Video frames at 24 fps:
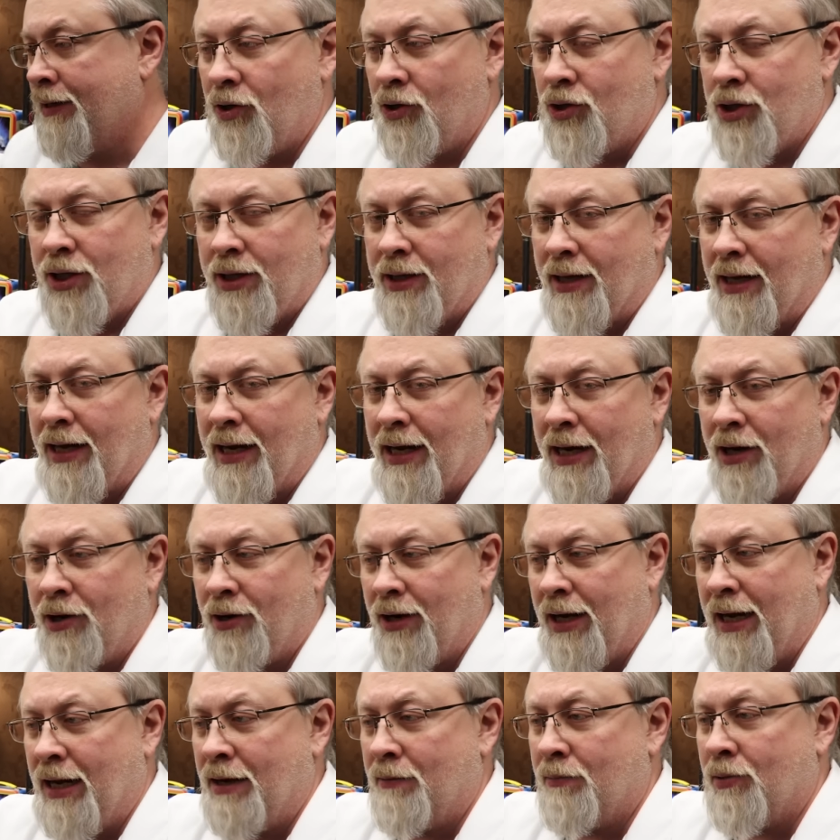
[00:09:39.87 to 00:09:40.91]
Usually the
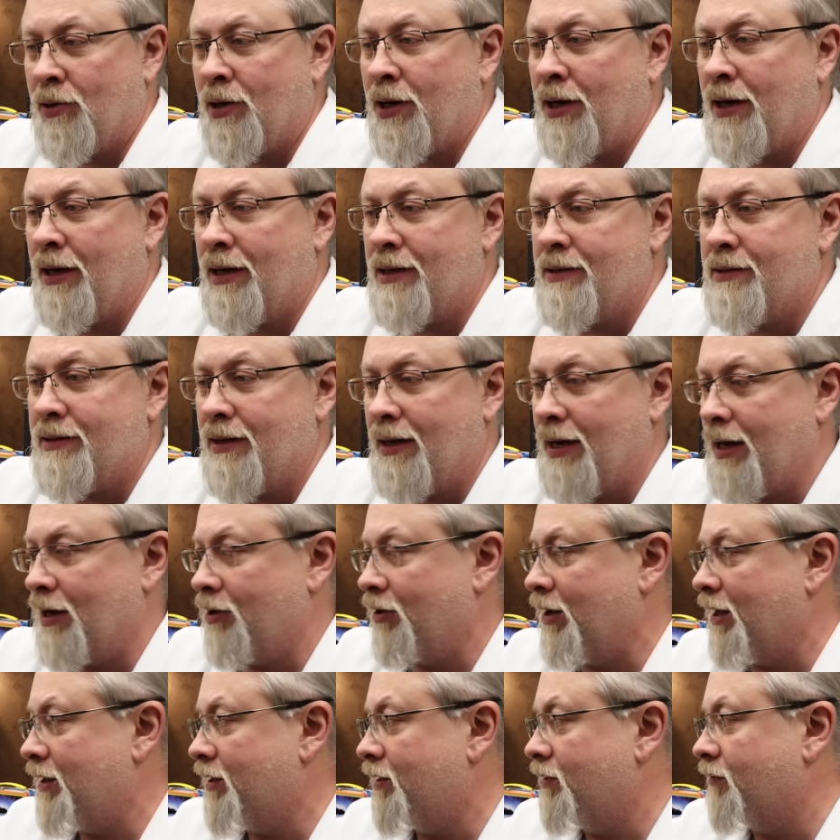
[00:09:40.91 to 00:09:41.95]
higher end products,
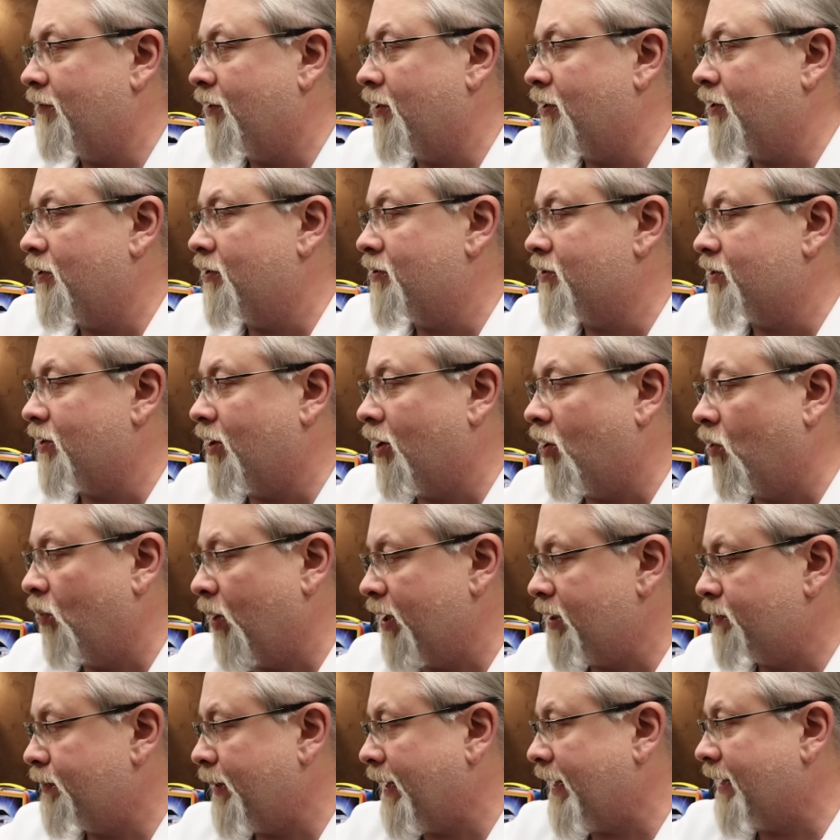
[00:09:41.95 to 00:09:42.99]
higher end inverters
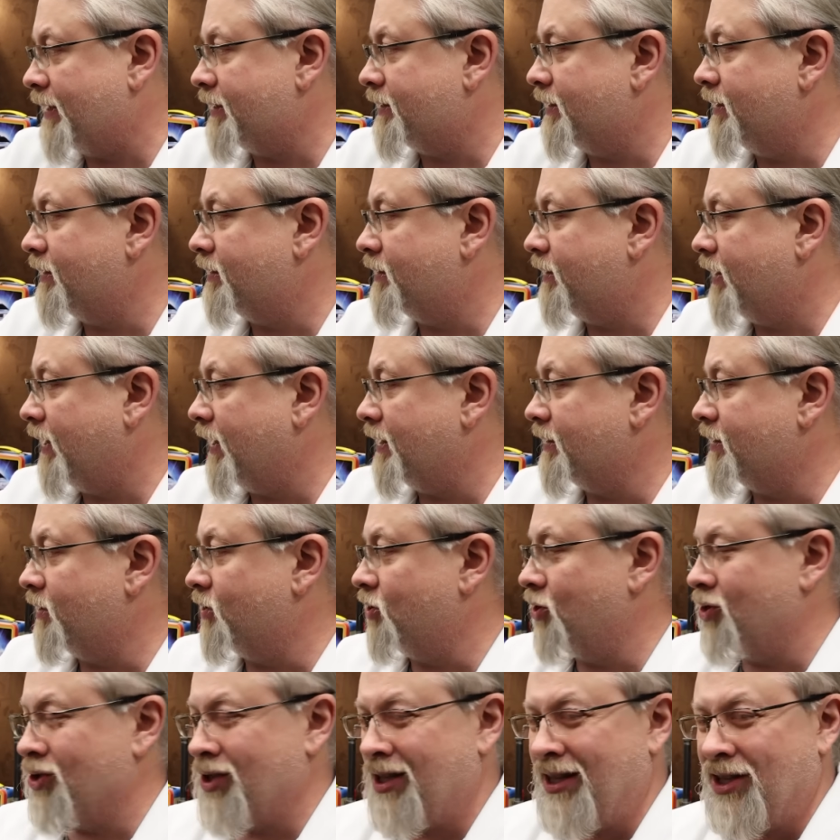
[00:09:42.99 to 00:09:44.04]
always pass this test.
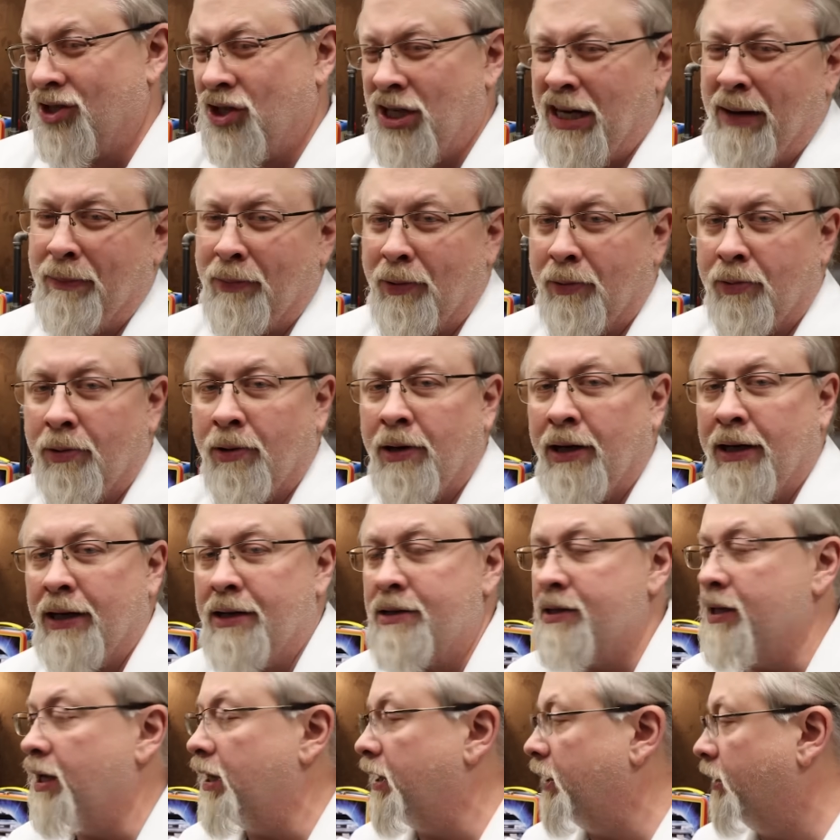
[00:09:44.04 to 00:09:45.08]
It's usually the cheaper
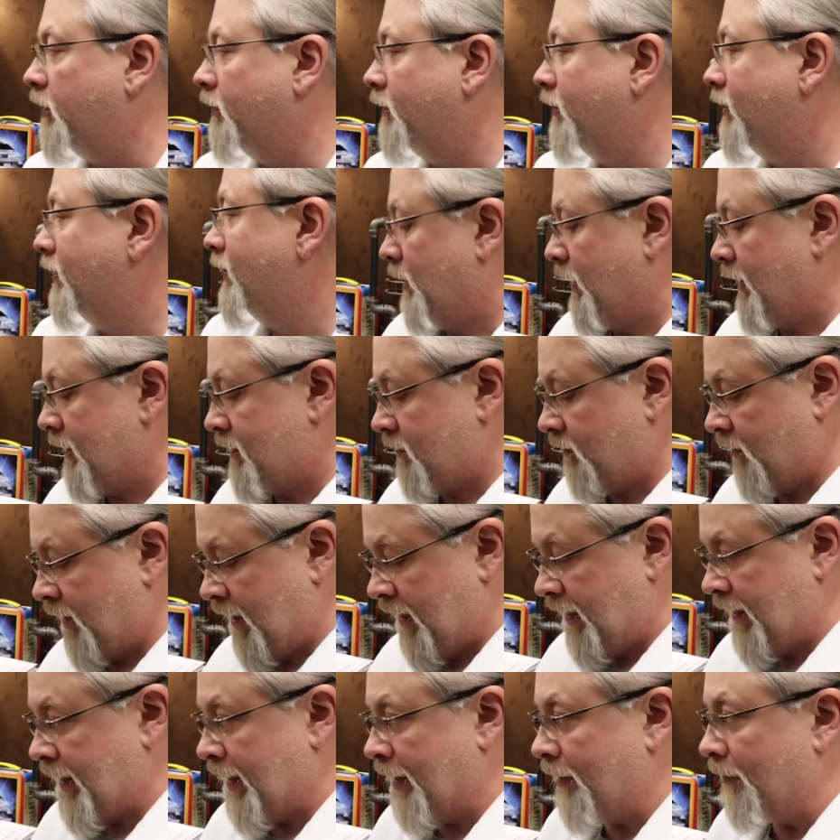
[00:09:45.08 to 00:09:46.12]
products that don't. But let's
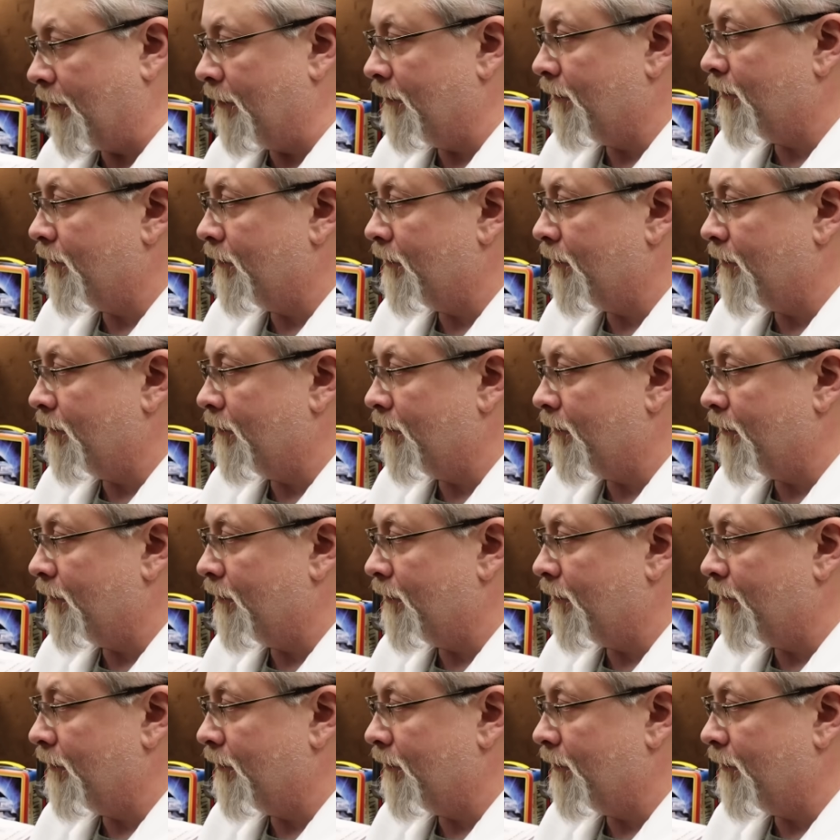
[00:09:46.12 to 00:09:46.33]
find out.